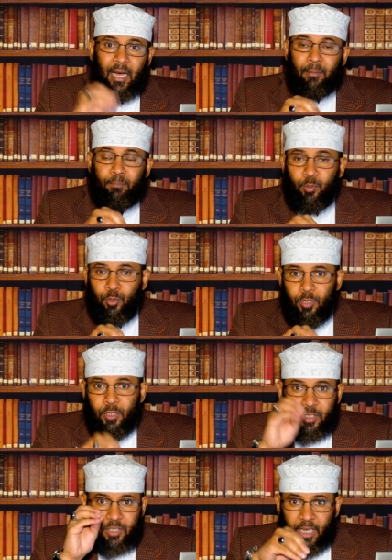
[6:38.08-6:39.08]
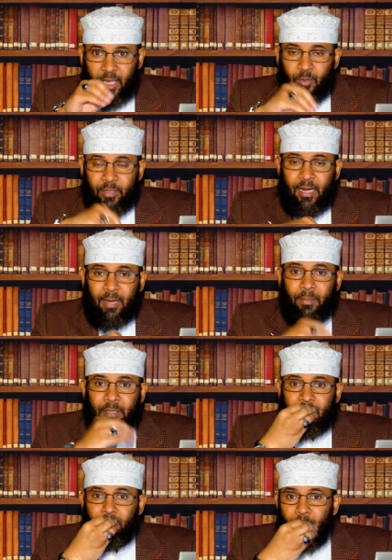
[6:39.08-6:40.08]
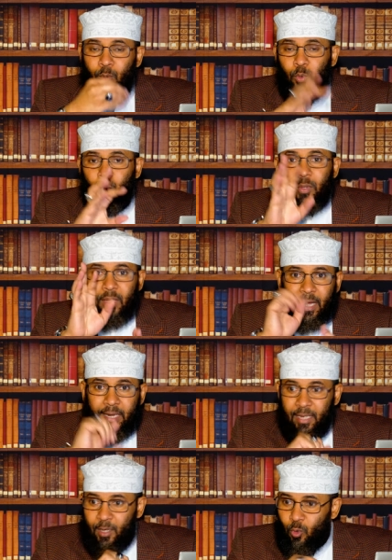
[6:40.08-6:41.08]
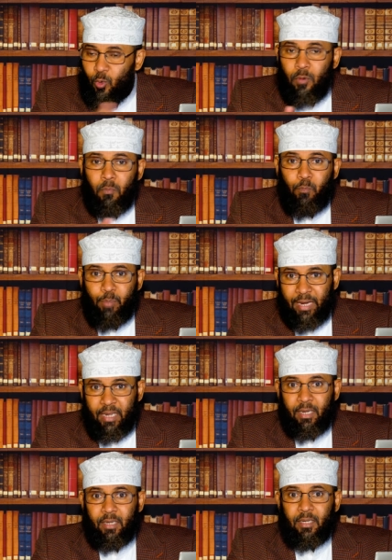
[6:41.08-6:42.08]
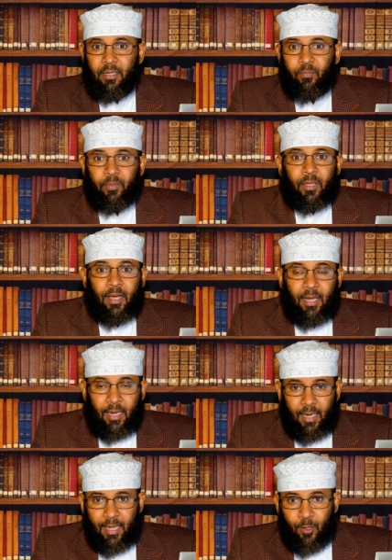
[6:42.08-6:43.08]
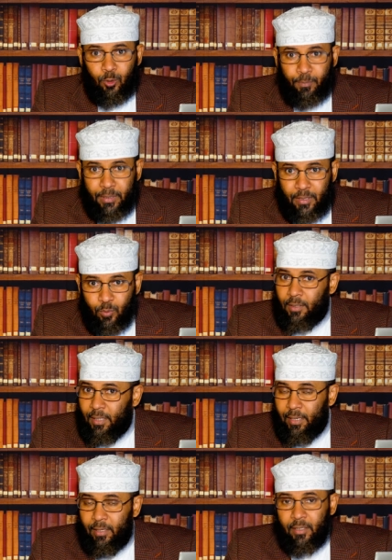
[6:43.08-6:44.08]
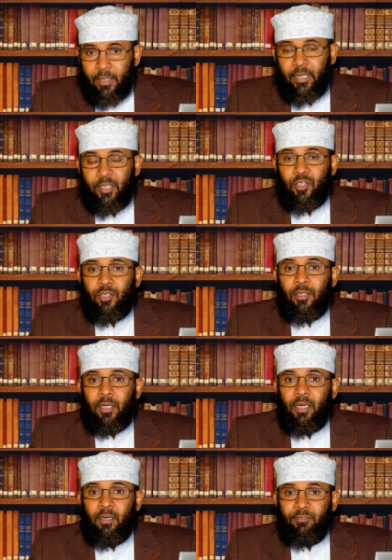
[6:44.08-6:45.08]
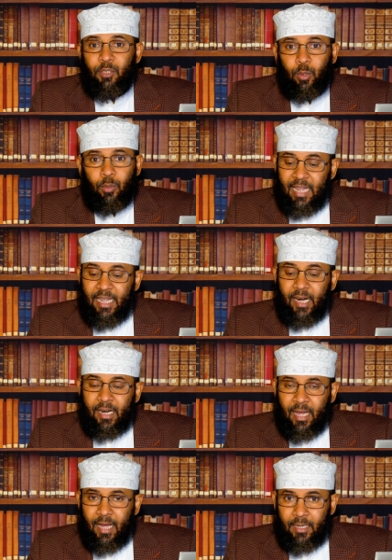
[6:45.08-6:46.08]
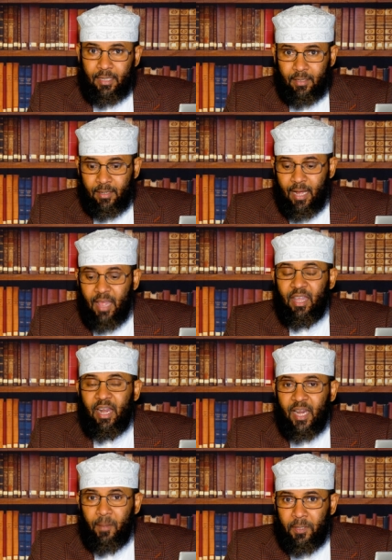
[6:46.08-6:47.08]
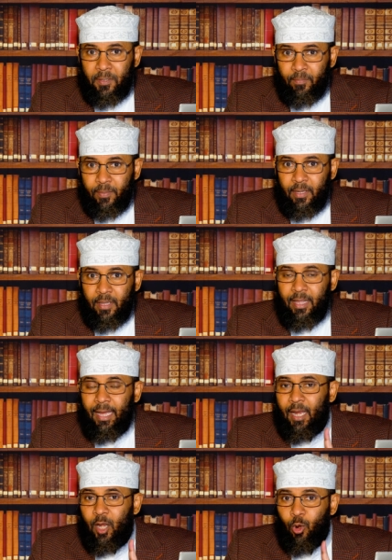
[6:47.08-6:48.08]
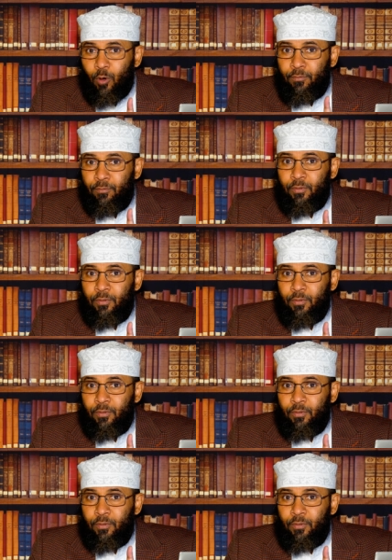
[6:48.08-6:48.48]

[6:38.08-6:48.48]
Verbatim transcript: and put seher in the rabbit mouth and they go on buried. And Allah knows best and it hits the individual. The rat and the rabbit, they love